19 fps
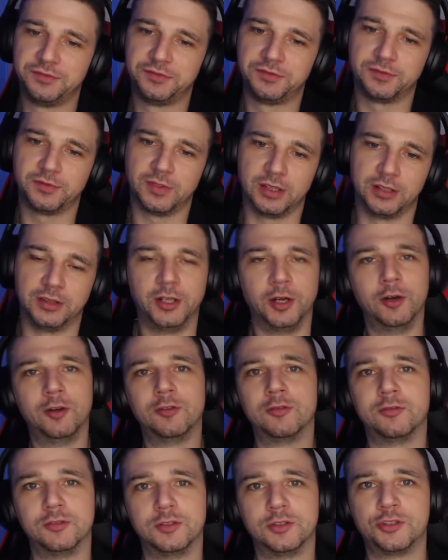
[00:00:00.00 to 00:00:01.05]

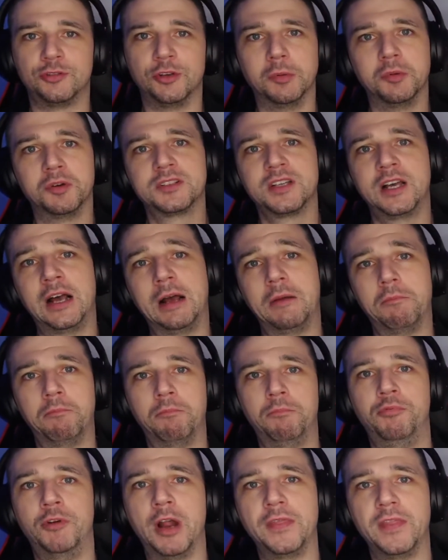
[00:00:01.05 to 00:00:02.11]
Dude, straight up looks like
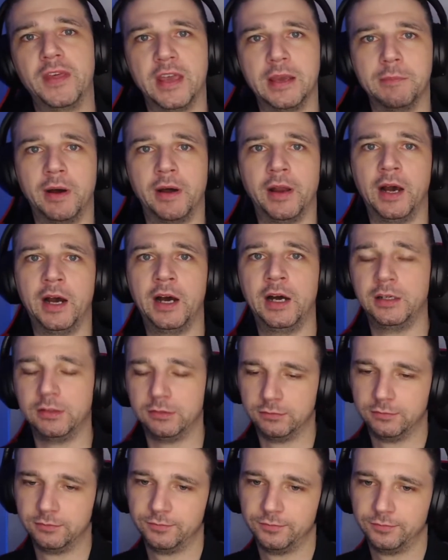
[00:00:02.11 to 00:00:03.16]
Bret the Hitman Hart.
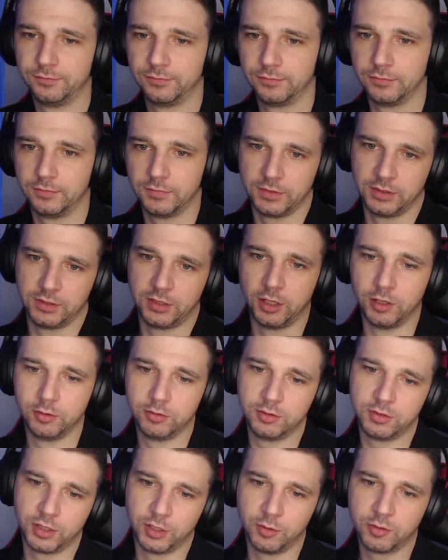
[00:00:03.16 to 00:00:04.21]

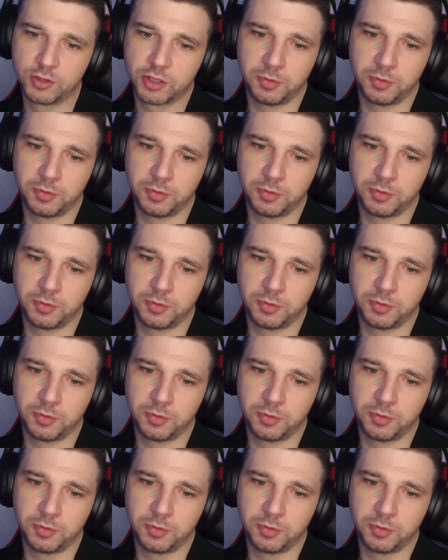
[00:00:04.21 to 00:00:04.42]
Dude's coming